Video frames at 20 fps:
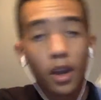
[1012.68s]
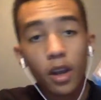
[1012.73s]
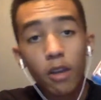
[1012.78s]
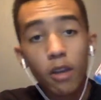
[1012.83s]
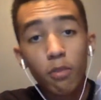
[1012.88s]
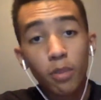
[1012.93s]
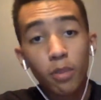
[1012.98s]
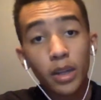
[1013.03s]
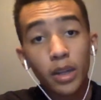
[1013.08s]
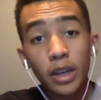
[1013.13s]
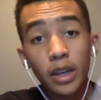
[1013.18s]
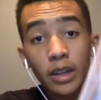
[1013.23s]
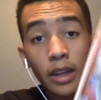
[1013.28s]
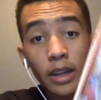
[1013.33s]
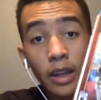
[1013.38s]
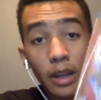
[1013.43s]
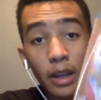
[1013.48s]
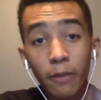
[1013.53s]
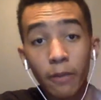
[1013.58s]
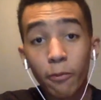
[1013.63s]
Completed
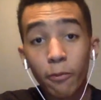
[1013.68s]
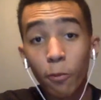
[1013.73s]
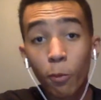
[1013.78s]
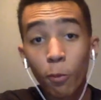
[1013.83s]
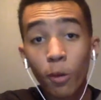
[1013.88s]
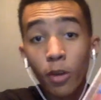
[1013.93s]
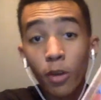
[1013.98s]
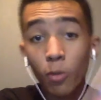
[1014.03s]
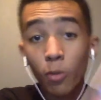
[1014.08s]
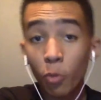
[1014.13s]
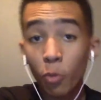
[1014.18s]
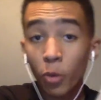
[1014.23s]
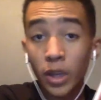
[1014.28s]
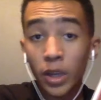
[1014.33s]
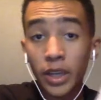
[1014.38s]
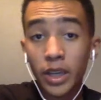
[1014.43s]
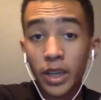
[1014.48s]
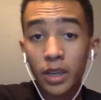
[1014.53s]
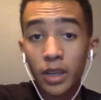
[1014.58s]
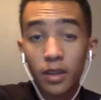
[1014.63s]
it in 1
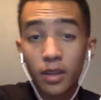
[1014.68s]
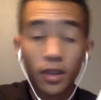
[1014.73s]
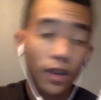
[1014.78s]
week,